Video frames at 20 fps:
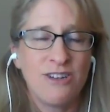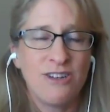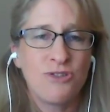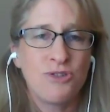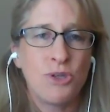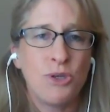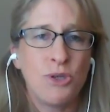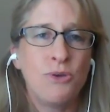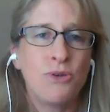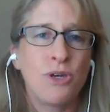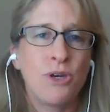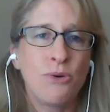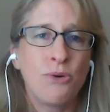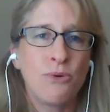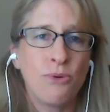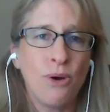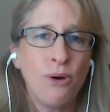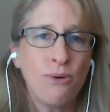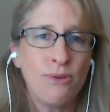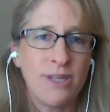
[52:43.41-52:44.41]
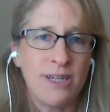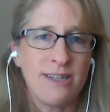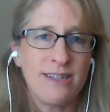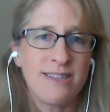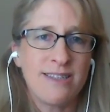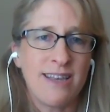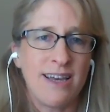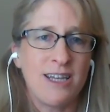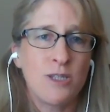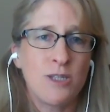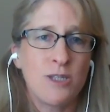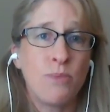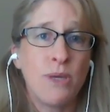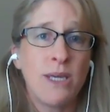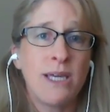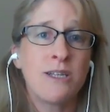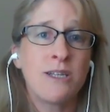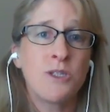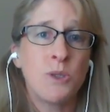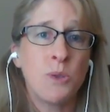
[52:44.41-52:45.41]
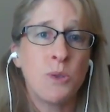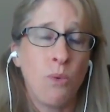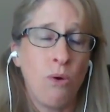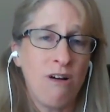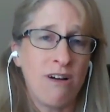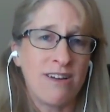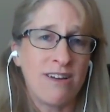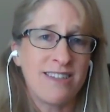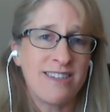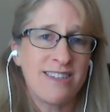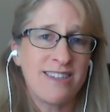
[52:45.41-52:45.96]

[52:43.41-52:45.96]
So you can grow this as big as you want.